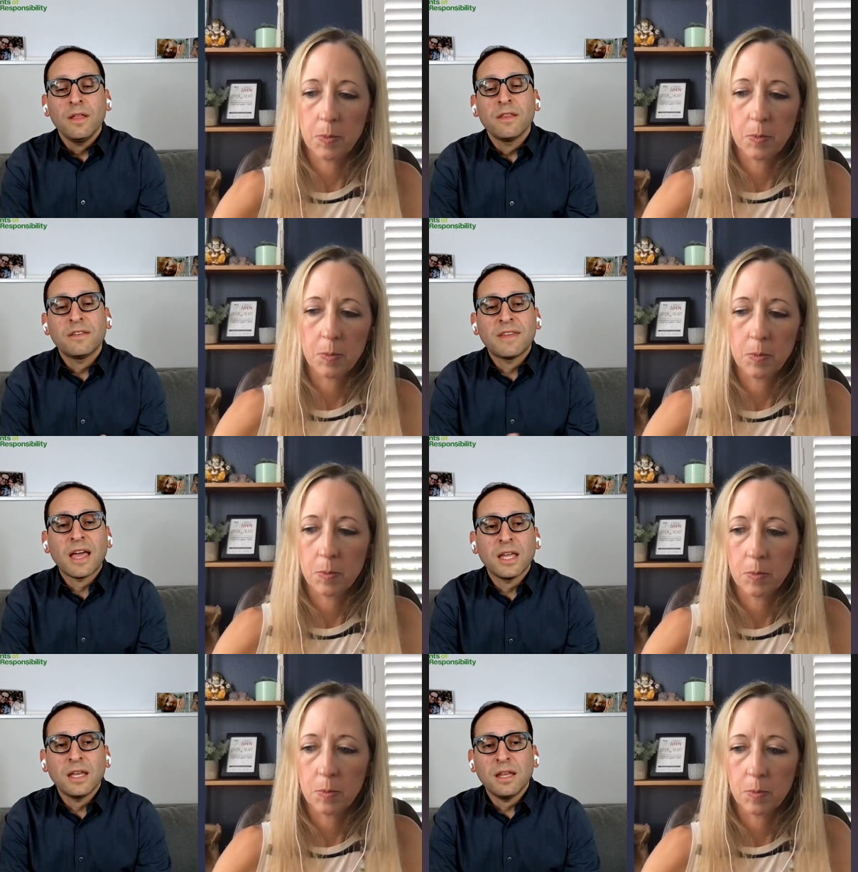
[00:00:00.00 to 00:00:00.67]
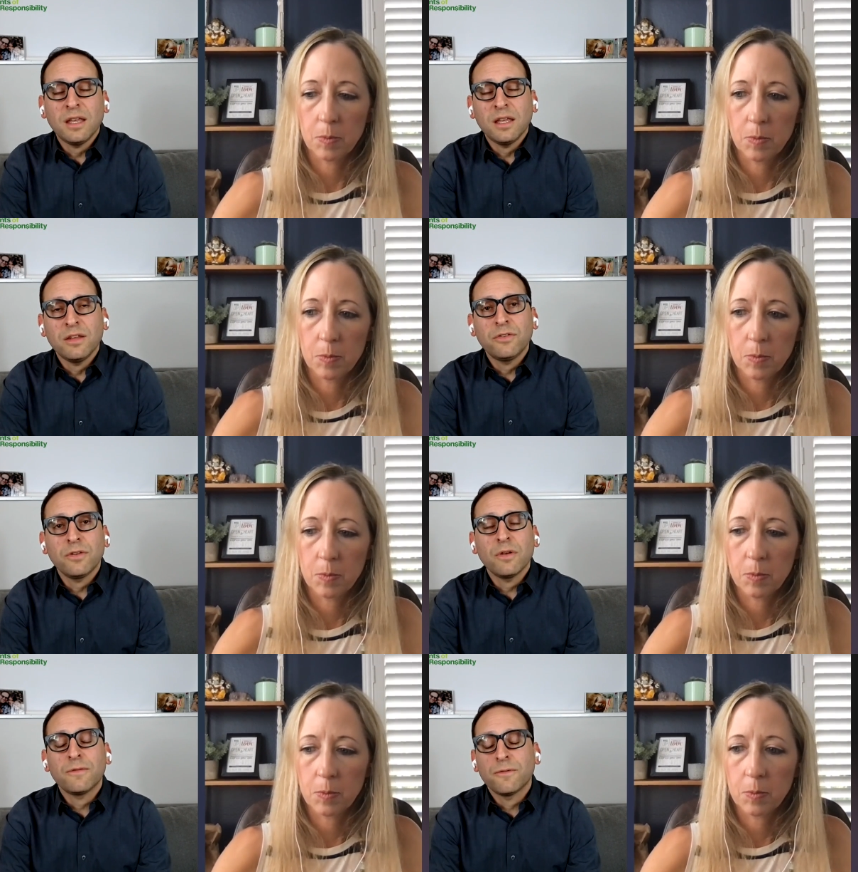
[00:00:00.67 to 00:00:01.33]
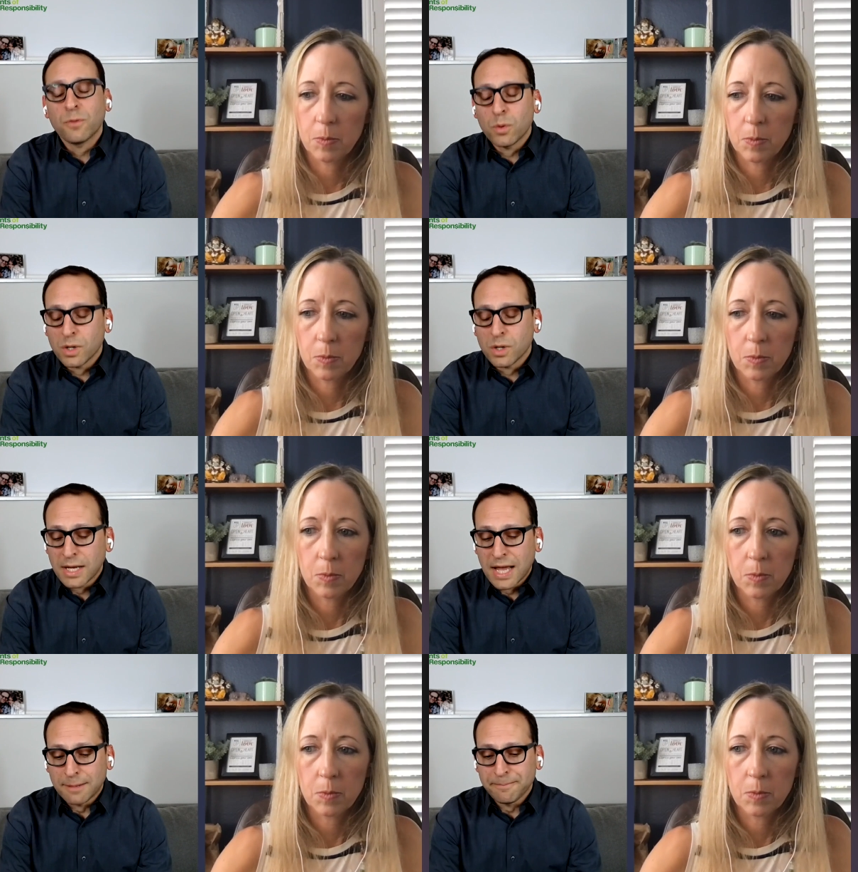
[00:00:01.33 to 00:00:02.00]
Speaker 1: The second is
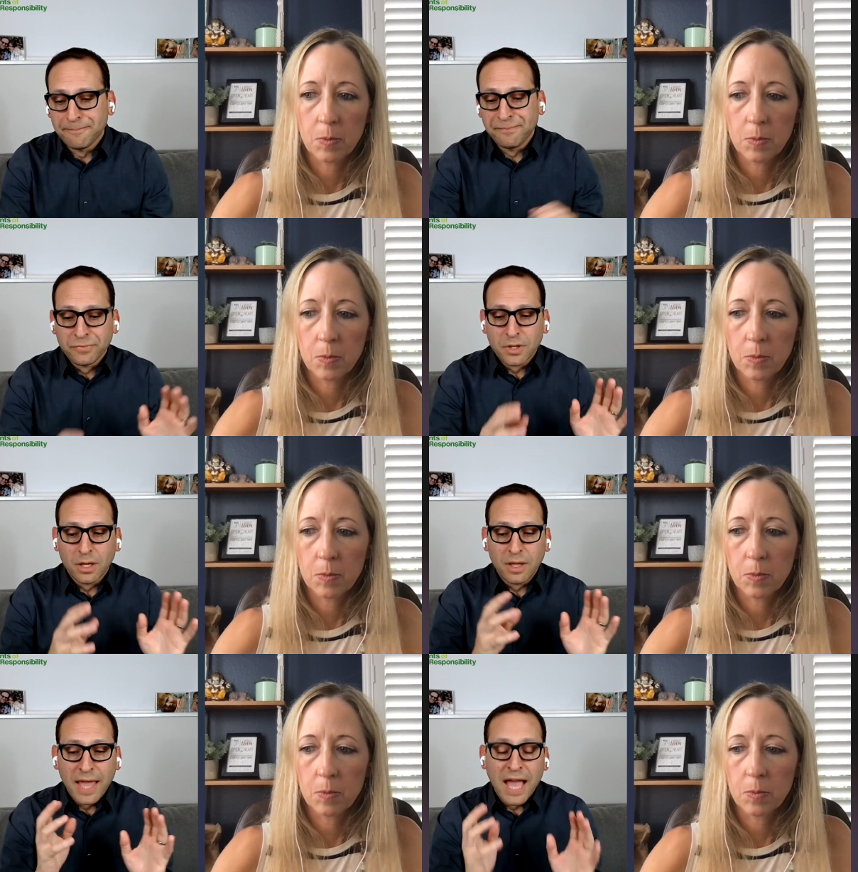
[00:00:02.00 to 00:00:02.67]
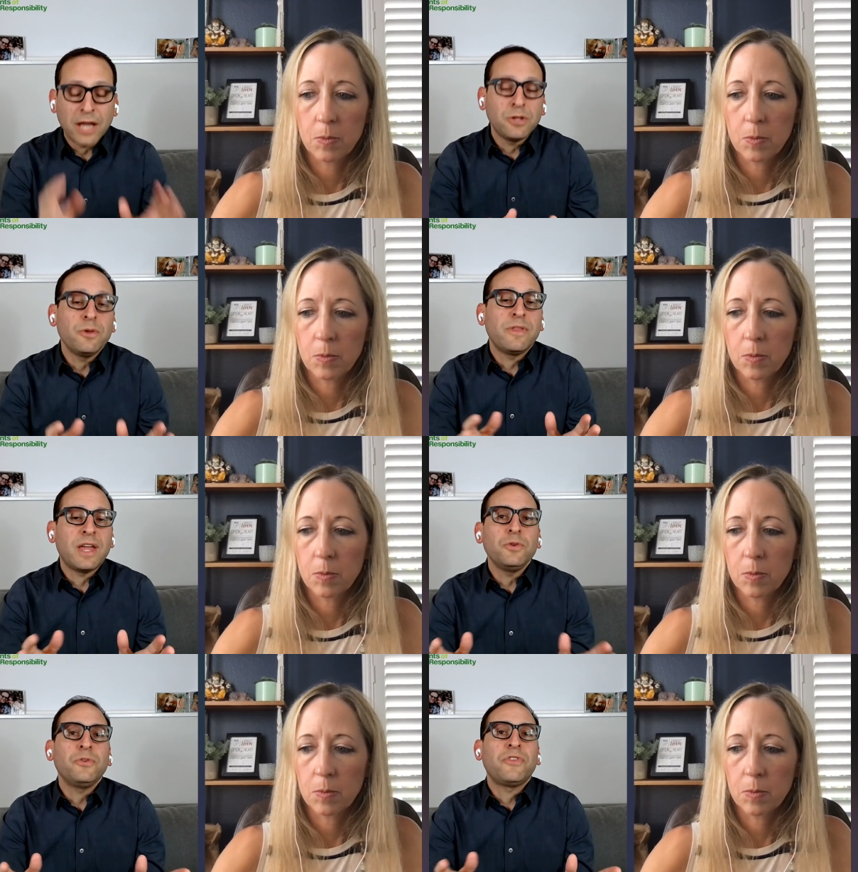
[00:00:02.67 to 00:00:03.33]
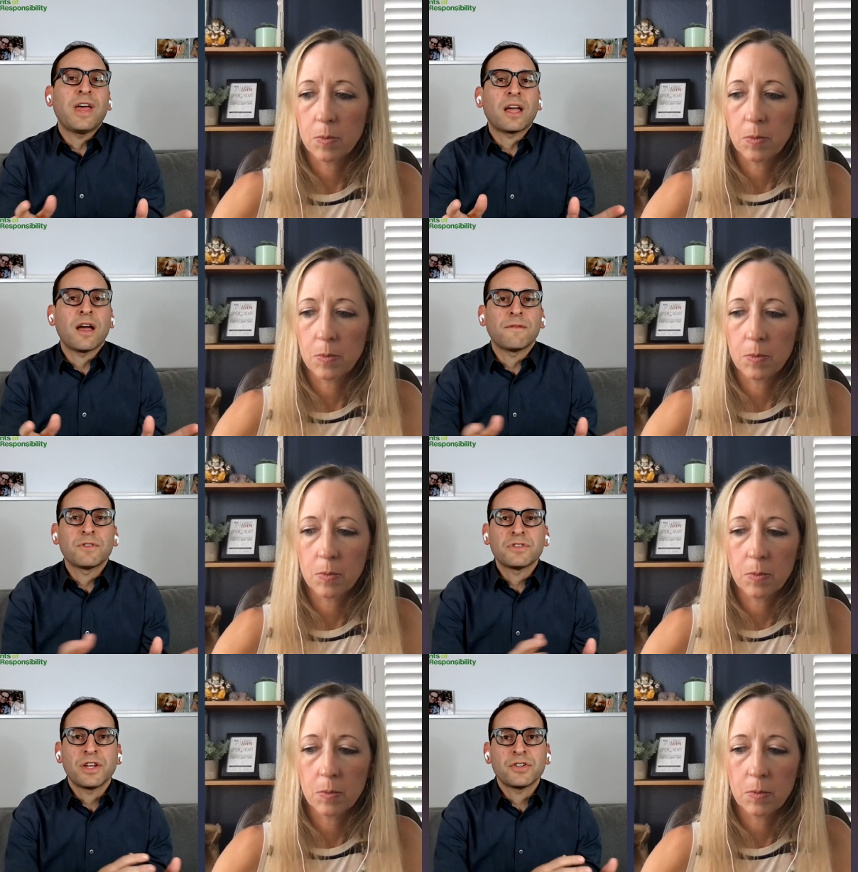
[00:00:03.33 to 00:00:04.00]
for um, how do you then use that
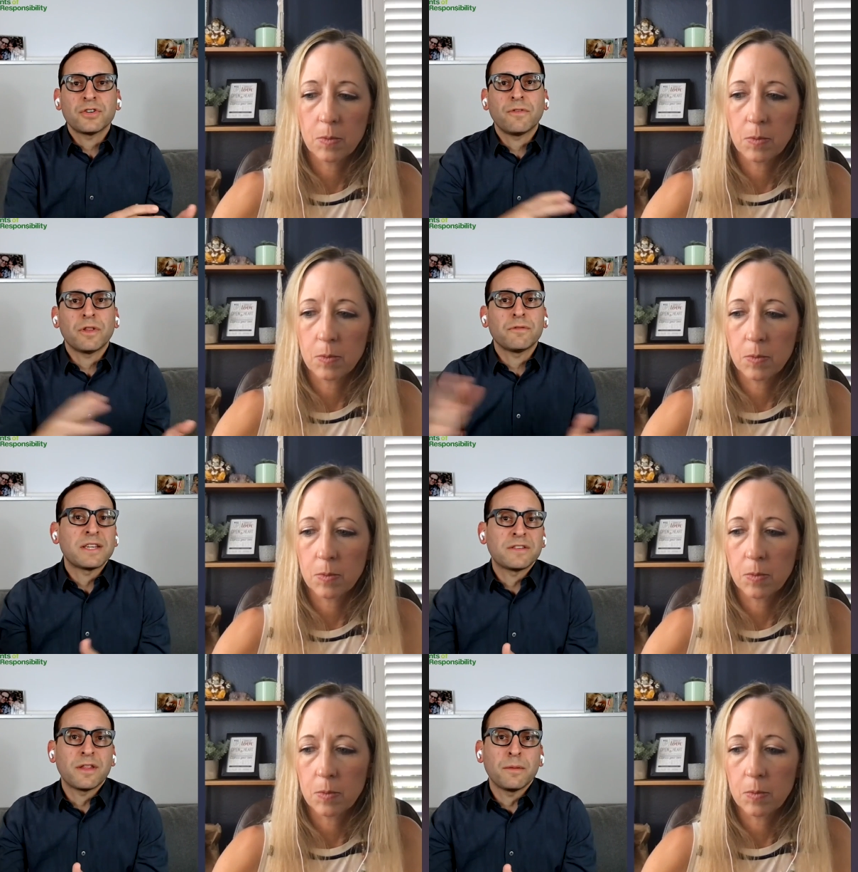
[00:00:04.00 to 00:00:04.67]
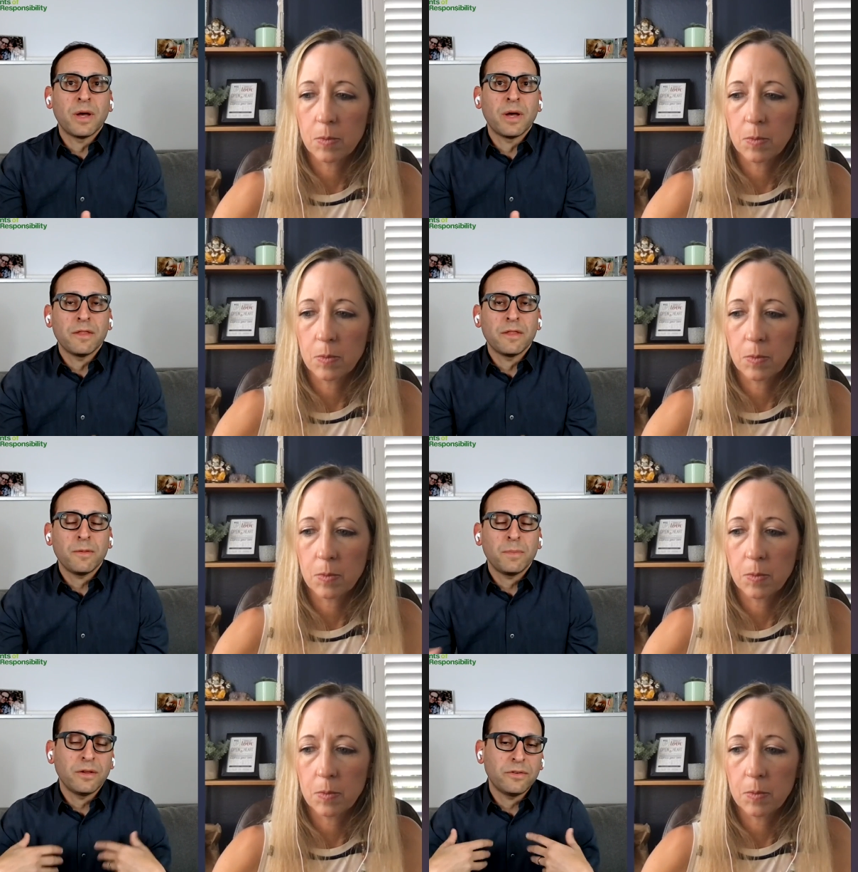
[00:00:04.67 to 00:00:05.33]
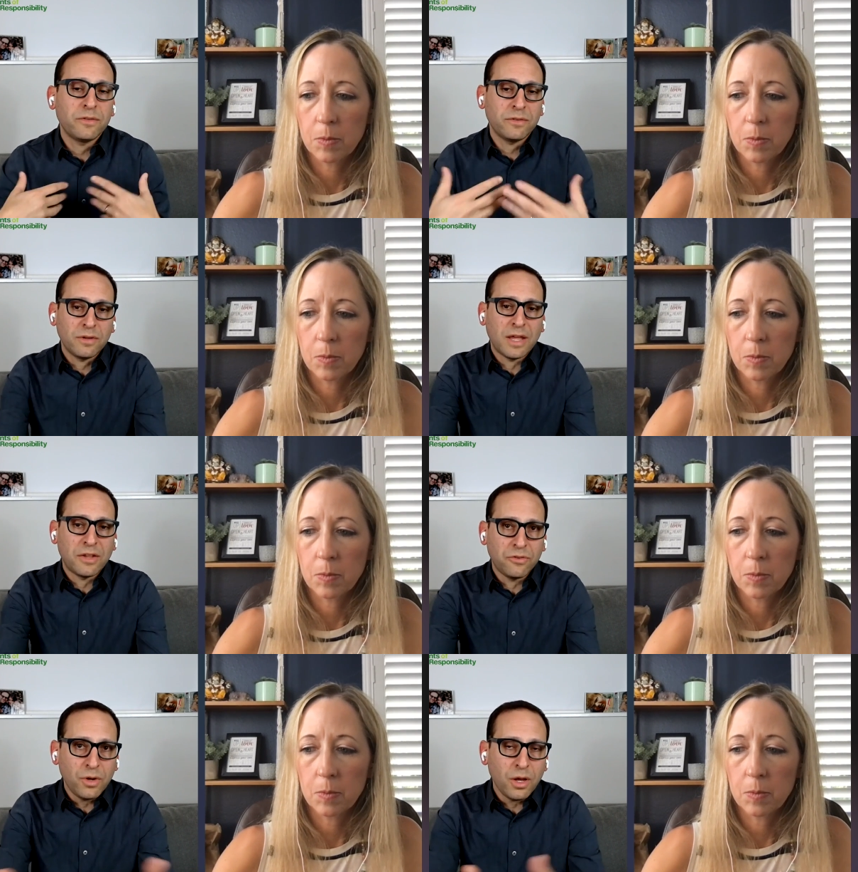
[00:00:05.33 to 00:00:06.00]
conversation for the rest of the month? Because
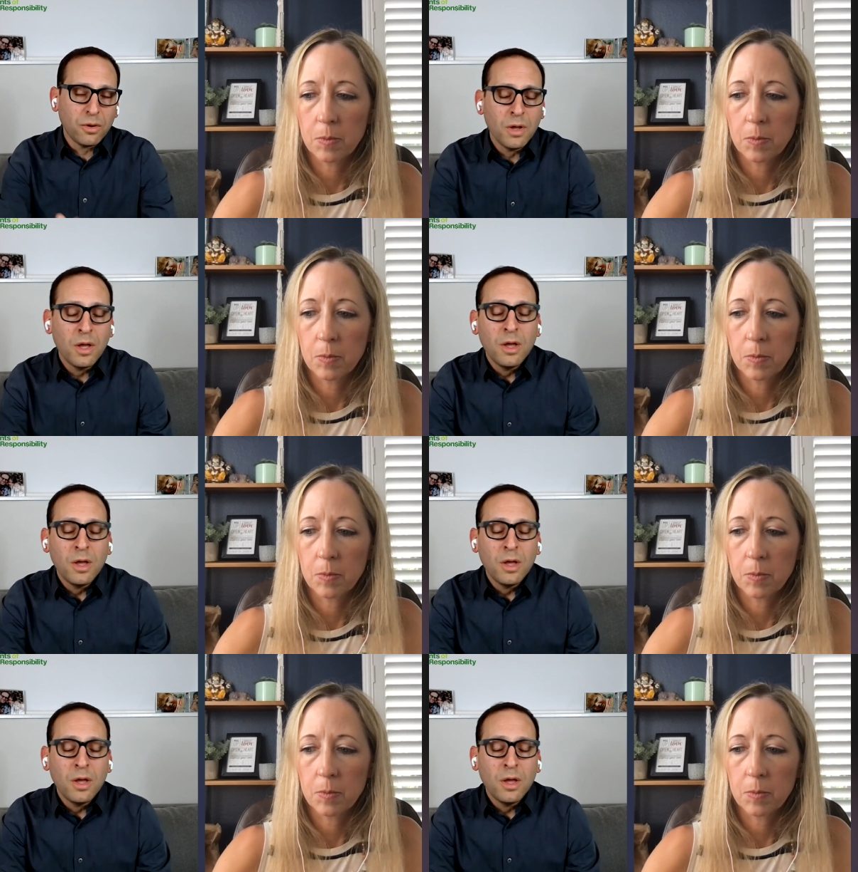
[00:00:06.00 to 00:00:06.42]
as you know,